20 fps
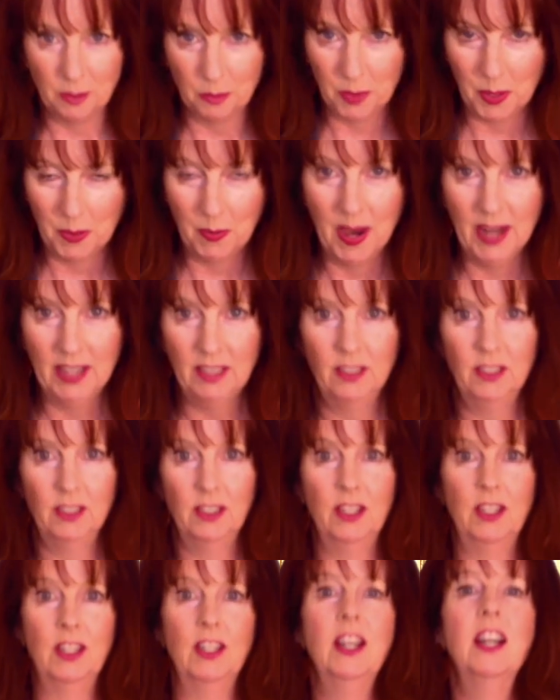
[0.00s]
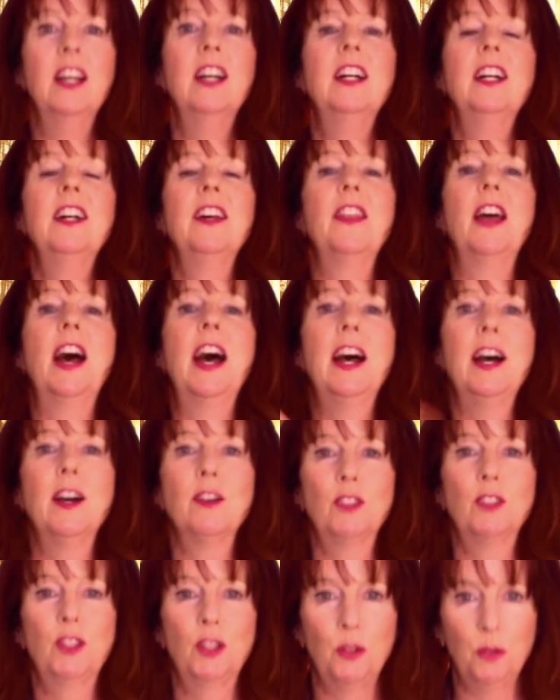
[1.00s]
We want to learn the
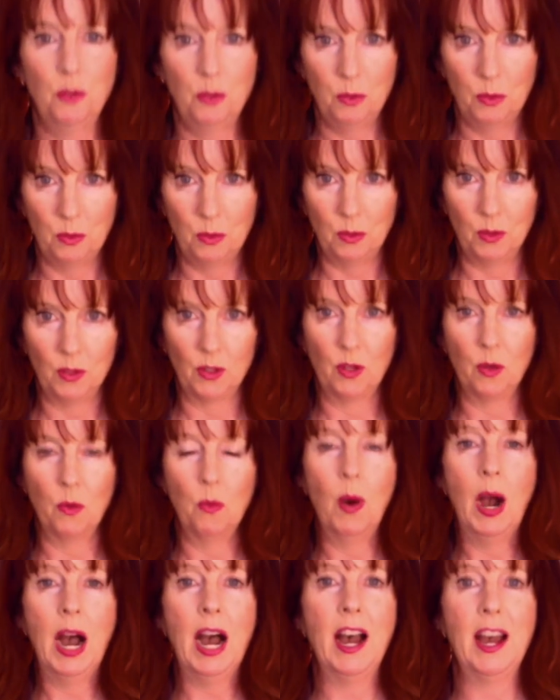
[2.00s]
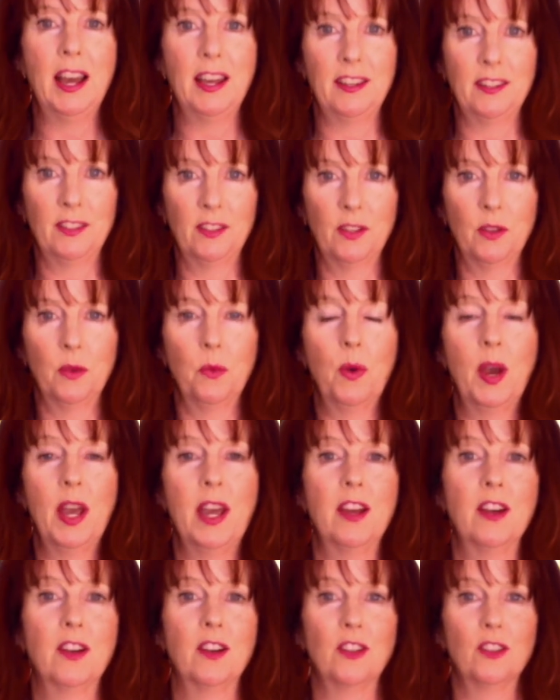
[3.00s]
how to's, the whys, the
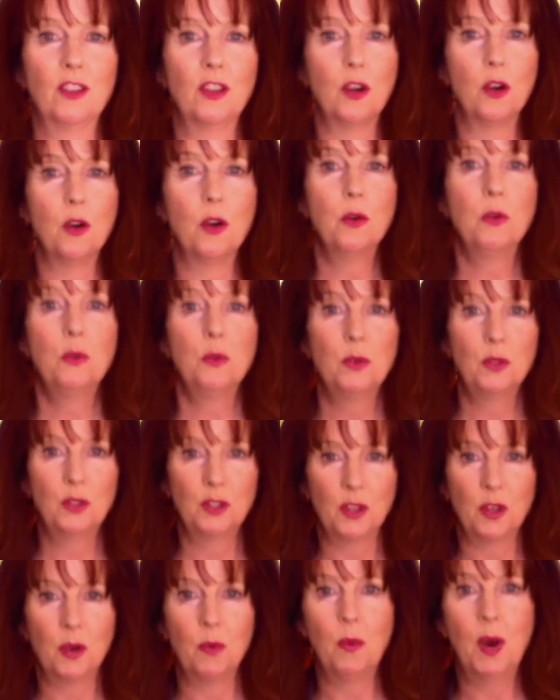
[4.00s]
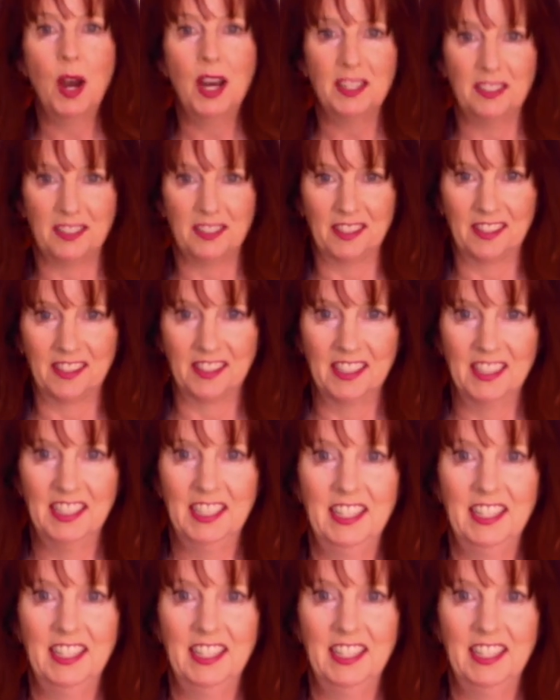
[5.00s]
where's, the who's, the what's.